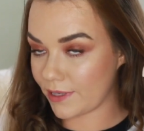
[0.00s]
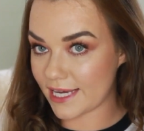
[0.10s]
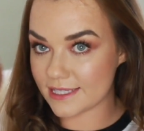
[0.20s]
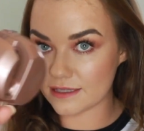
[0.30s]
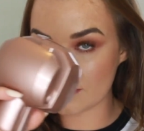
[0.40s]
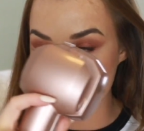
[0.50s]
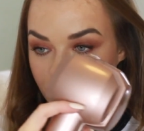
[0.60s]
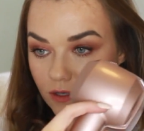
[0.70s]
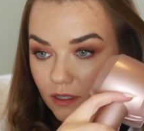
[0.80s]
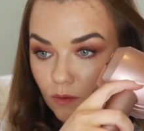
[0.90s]
Placing the
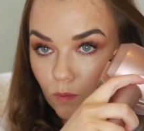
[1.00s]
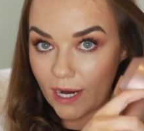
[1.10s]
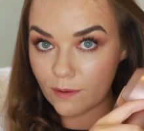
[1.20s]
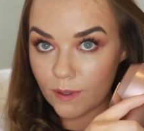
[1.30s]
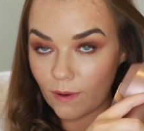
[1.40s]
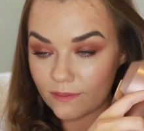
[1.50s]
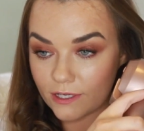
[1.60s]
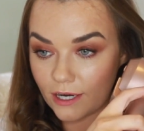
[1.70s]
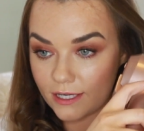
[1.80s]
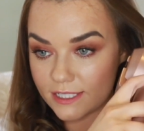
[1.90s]
tool where we want the
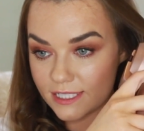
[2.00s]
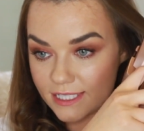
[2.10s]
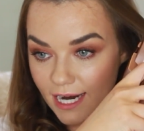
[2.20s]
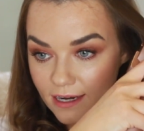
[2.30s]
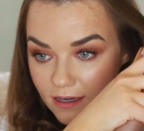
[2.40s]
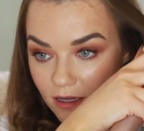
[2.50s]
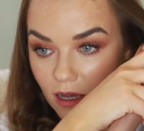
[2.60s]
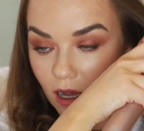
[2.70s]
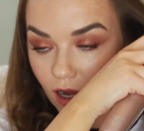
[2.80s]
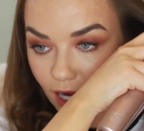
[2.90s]
curl to start,
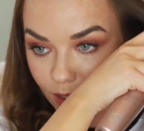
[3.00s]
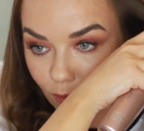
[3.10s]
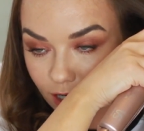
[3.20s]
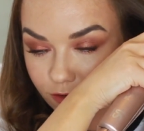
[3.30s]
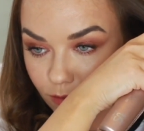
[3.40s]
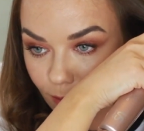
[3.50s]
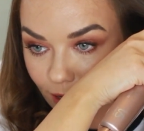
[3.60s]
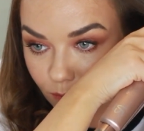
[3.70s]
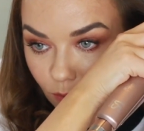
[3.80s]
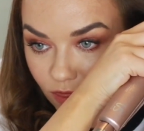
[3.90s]
I work from
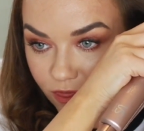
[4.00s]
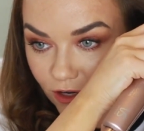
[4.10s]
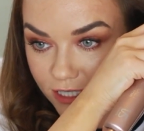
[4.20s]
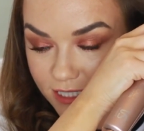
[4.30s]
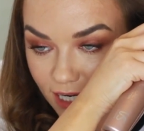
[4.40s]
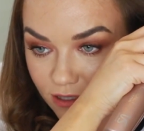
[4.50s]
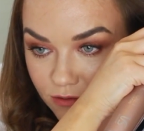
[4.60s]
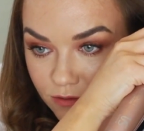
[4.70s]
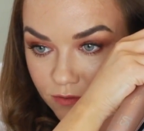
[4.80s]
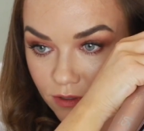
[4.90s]
about one third
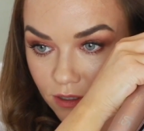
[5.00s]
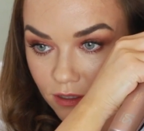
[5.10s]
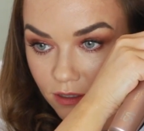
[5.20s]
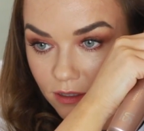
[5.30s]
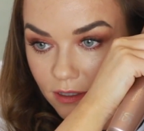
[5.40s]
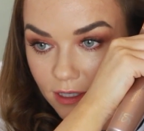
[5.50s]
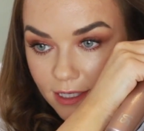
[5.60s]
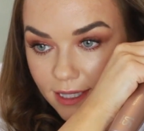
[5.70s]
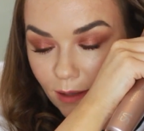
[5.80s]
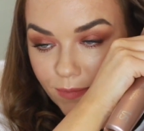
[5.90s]
down,
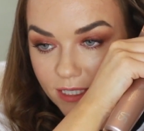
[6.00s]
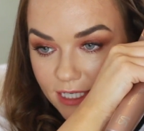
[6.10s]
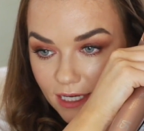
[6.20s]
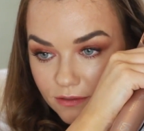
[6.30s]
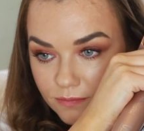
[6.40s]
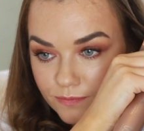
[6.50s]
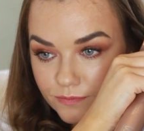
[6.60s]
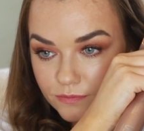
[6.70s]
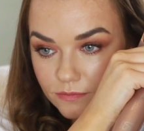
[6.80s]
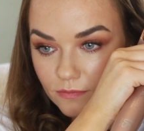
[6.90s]
clamping down.
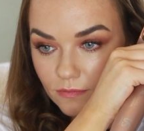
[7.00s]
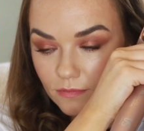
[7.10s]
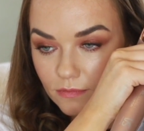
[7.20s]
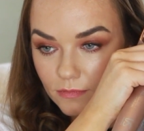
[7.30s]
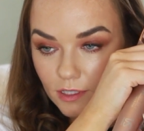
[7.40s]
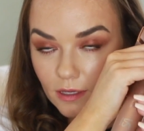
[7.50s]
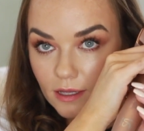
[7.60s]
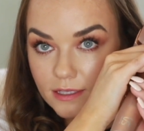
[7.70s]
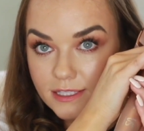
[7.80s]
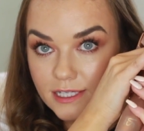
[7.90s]

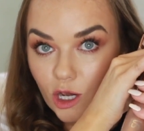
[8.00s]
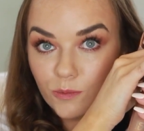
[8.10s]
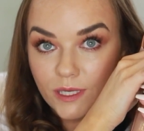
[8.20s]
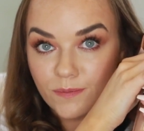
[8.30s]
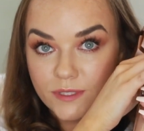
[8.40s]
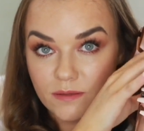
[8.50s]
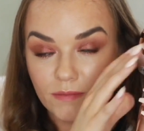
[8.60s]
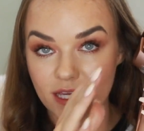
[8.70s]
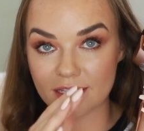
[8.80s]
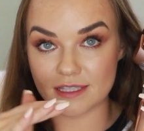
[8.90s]
Slow beeps
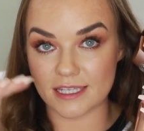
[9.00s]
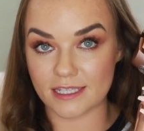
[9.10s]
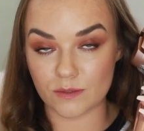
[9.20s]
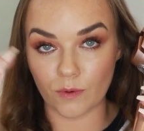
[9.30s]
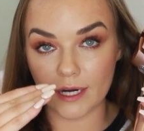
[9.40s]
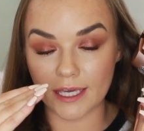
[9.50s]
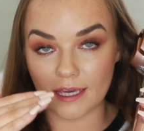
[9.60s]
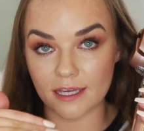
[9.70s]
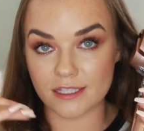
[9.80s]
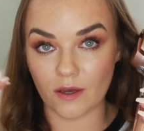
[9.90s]
means it's
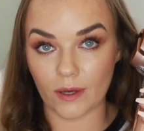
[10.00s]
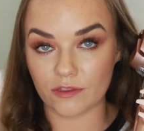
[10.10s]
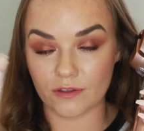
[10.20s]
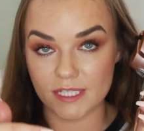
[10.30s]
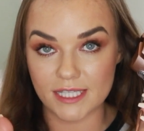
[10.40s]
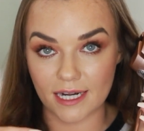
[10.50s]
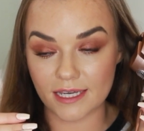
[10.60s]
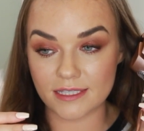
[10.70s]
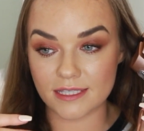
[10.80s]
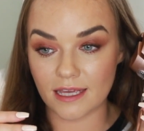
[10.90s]
working, it's going through the
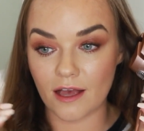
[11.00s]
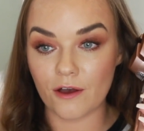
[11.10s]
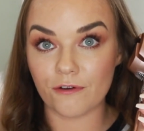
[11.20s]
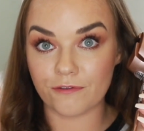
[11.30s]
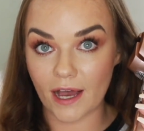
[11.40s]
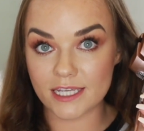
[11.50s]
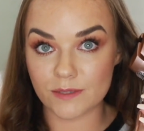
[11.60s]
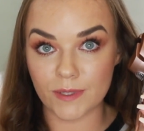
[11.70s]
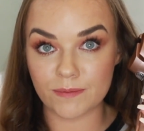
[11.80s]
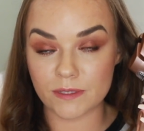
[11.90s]
settings.
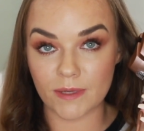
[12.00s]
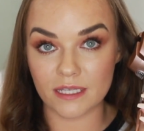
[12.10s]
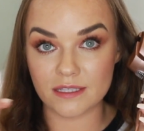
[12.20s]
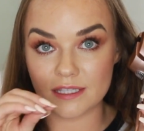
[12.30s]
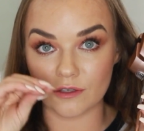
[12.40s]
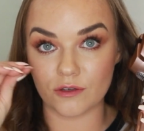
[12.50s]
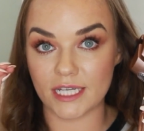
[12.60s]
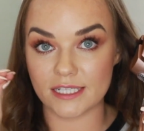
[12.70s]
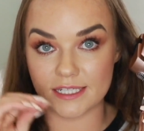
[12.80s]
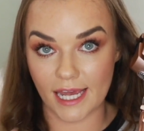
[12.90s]
Fast beeps means you
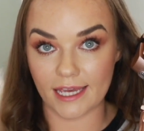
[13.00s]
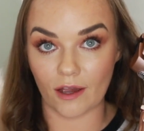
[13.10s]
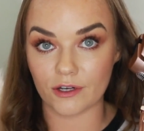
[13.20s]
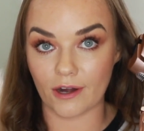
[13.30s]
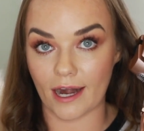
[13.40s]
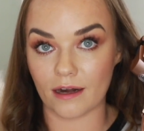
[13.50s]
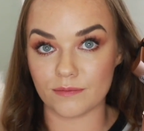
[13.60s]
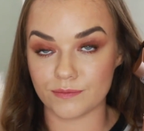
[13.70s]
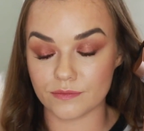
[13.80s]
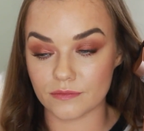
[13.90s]
need to take out your hair.